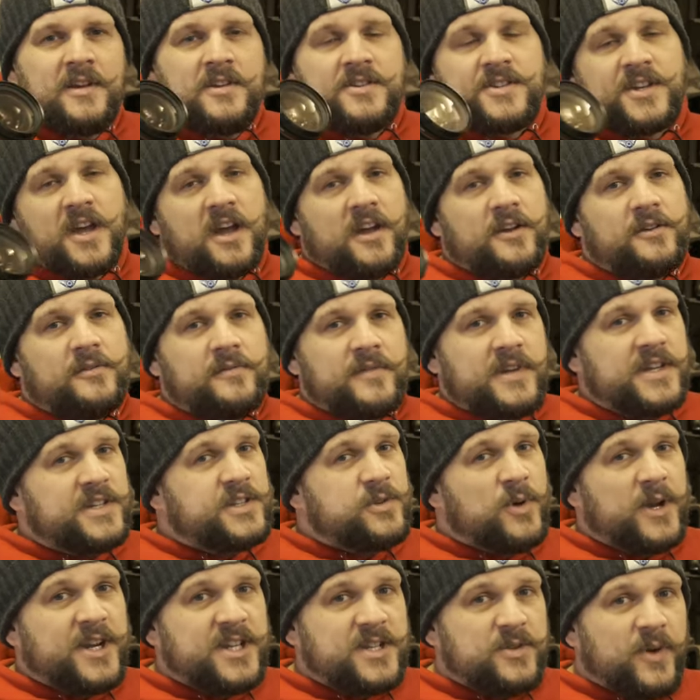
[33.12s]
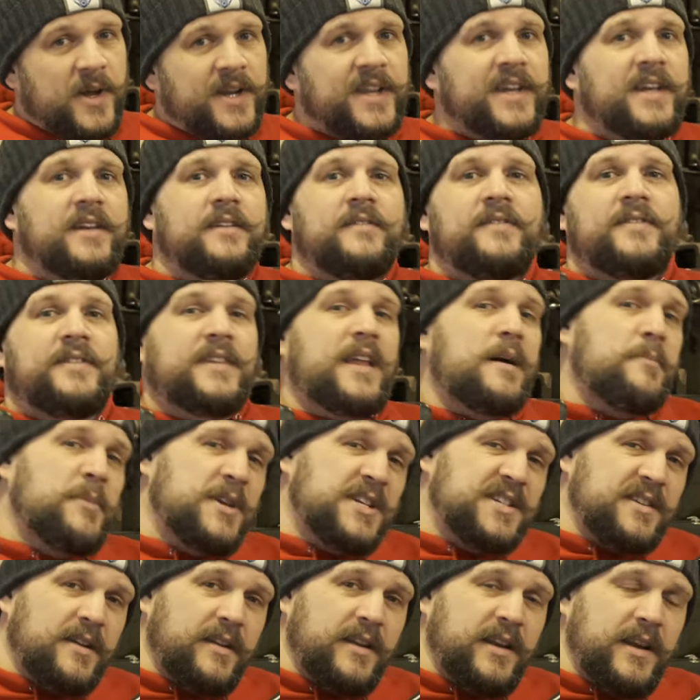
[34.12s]
So it's twenty twenty, that
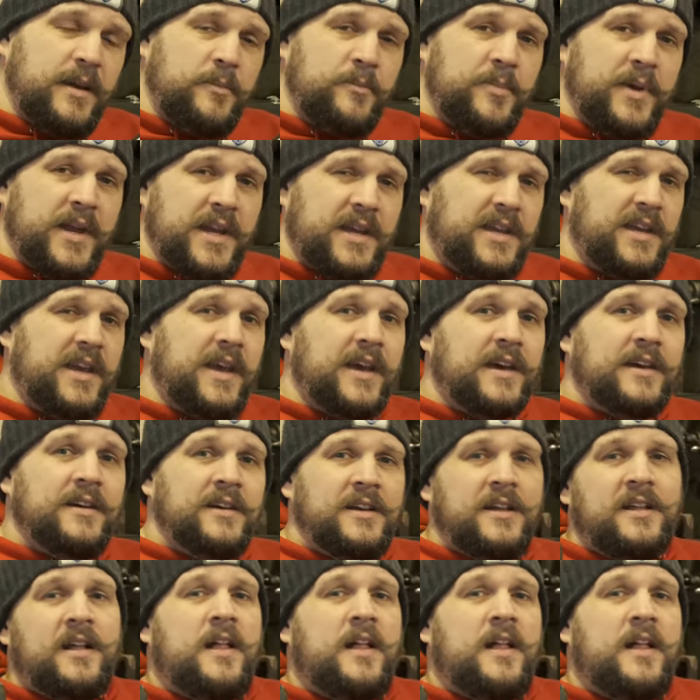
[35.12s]
means an Olympic year.